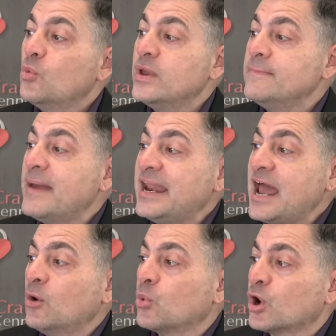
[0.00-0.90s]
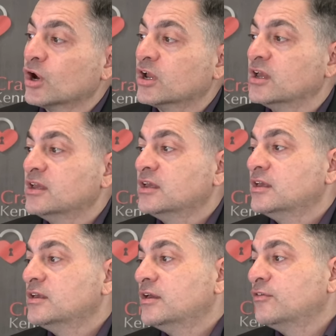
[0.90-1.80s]
We met at work
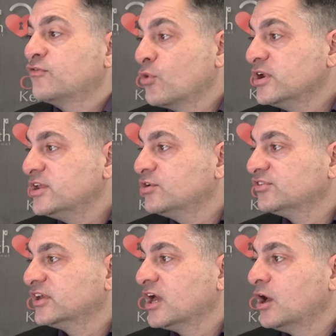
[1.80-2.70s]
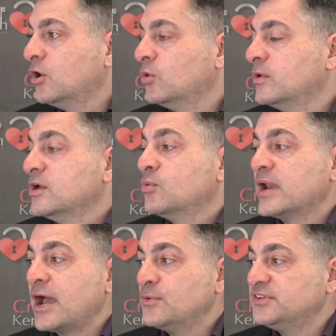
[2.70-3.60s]
four years ago
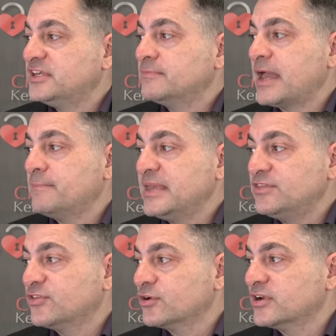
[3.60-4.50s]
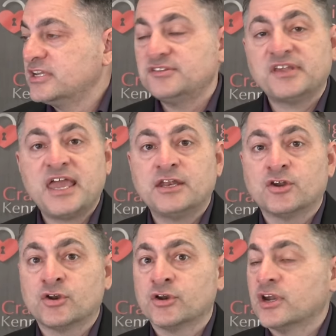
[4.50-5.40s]
when I was in my mid 30s and
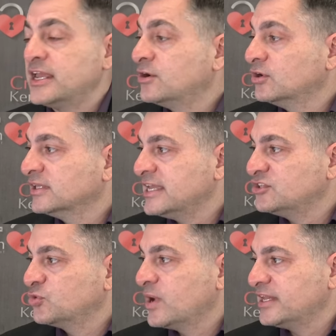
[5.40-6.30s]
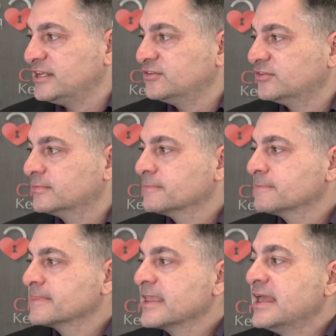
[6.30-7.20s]
her in her late 20s.
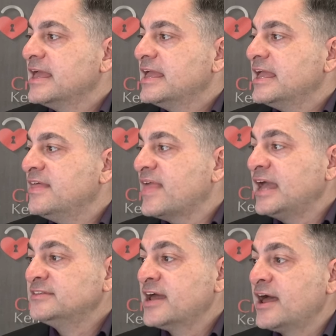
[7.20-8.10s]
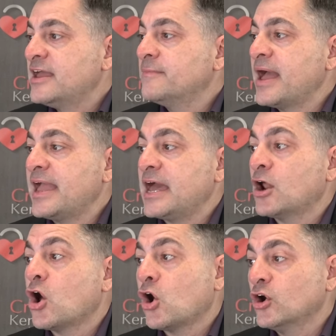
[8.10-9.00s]
In that time, I had a
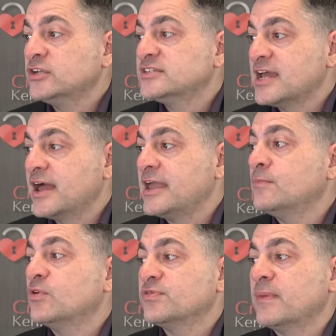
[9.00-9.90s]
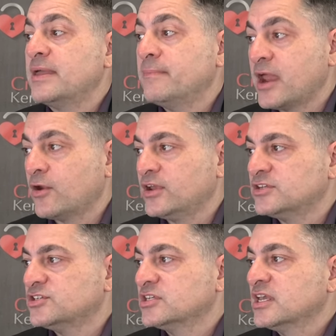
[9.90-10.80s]
hard time with my
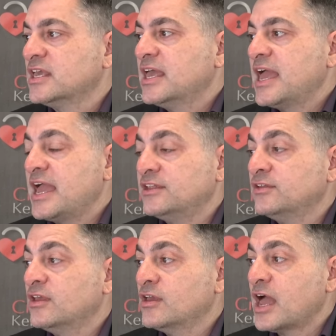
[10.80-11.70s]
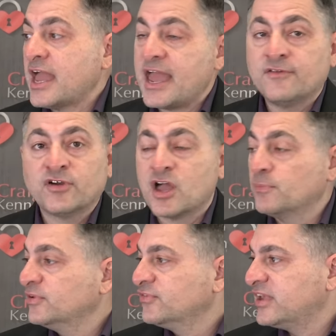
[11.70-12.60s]
marriage, and I have a
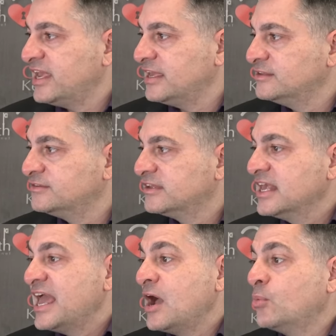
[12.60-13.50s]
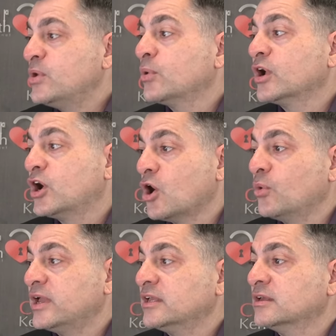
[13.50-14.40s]
couple of kids, and we were
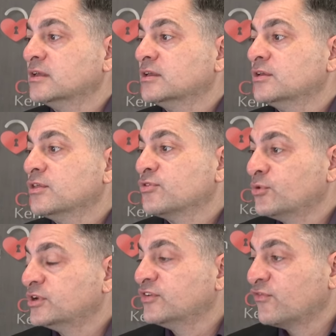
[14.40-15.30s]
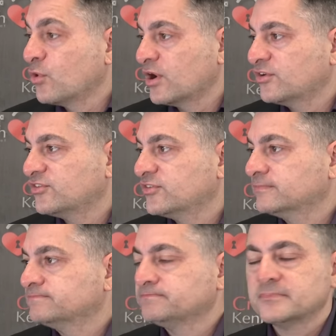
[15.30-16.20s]
going through a divorce.
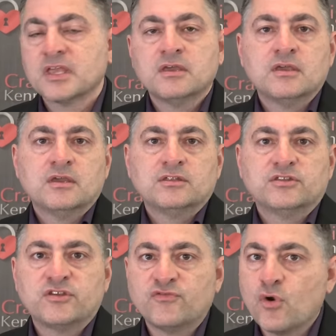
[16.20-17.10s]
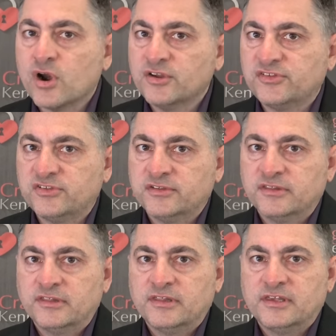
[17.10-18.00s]
Divorce
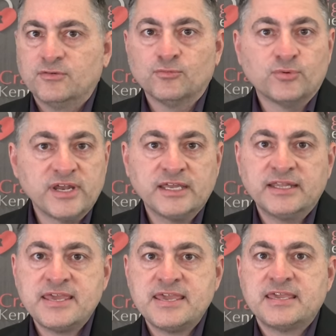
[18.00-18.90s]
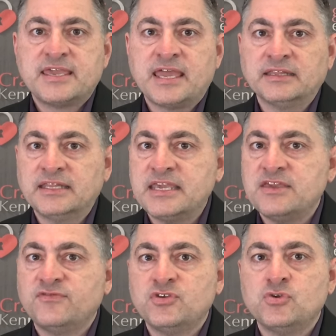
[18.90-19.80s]
really can
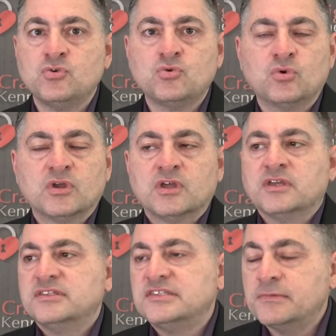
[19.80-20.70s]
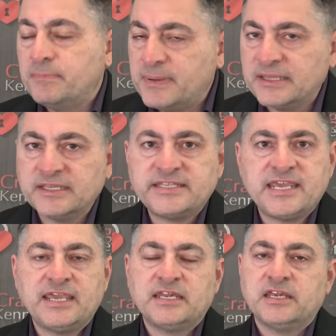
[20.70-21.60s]
leave you
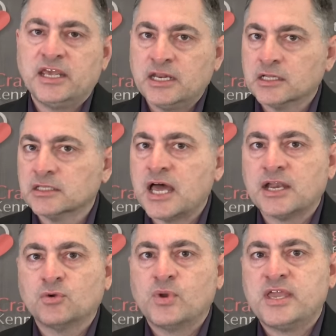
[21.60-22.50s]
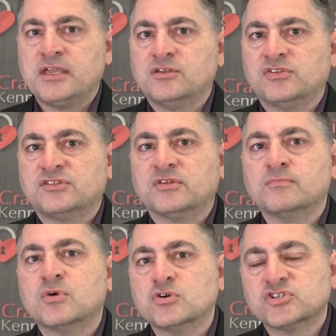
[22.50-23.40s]
debilitated in a lot of ways. It's
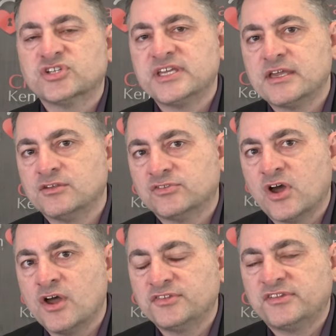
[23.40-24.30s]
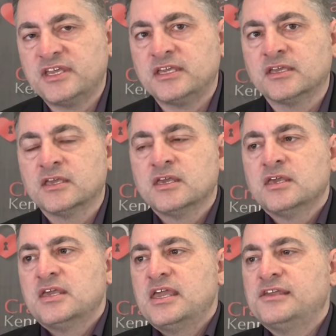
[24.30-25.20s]
emotionally exhausting,
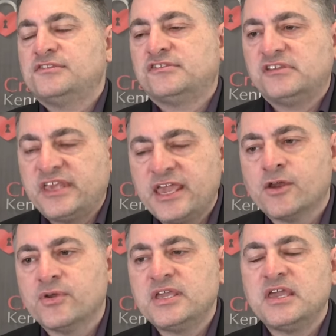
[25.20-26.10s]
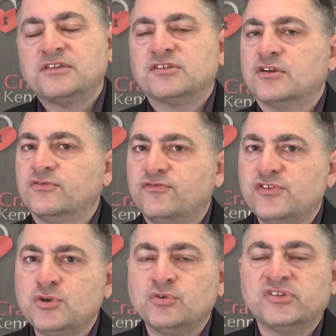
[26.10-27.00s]
it's scary, it's
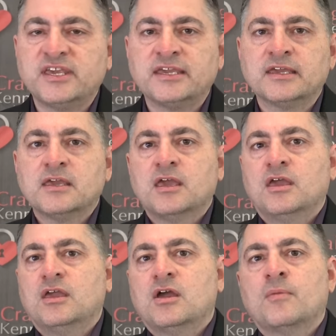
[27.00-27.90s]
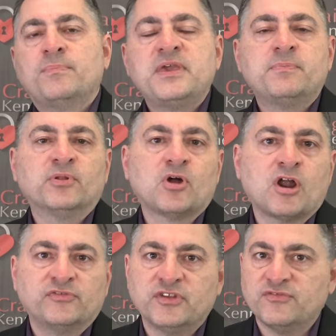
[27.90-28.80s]
confusing. People are
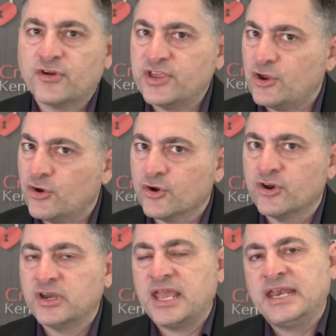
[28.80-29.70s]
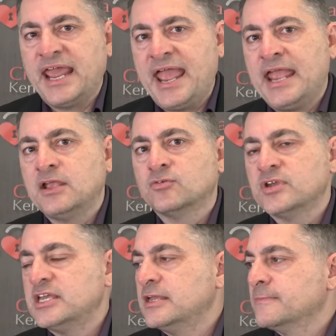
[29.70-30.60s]
often very hurt and
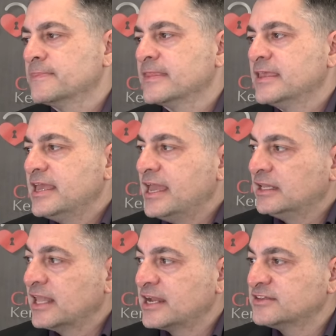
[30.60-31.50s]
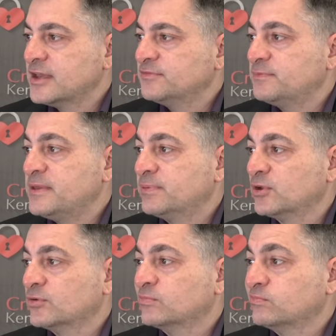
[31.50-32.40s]
angry, and a lot of times people
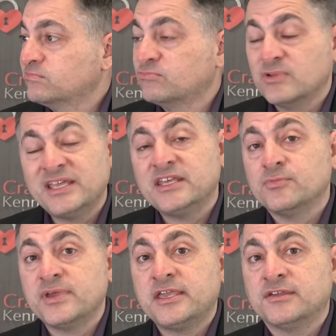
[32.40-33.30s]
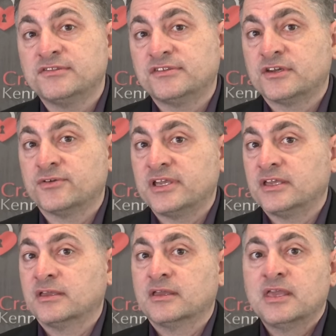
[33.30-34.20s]
are really
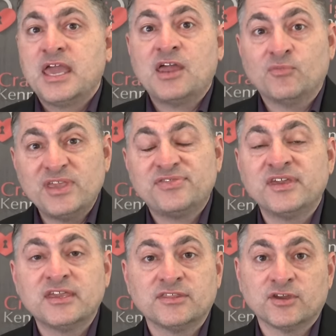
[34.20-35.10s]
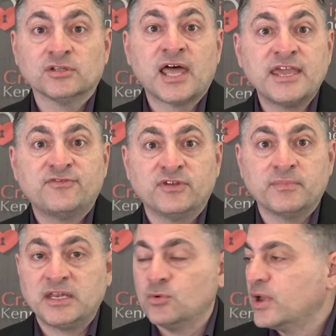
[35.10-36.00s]
reconsidering and rethinking their life in
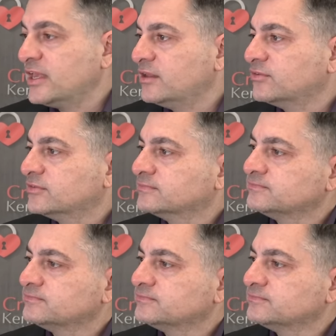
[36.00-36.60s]
many ways.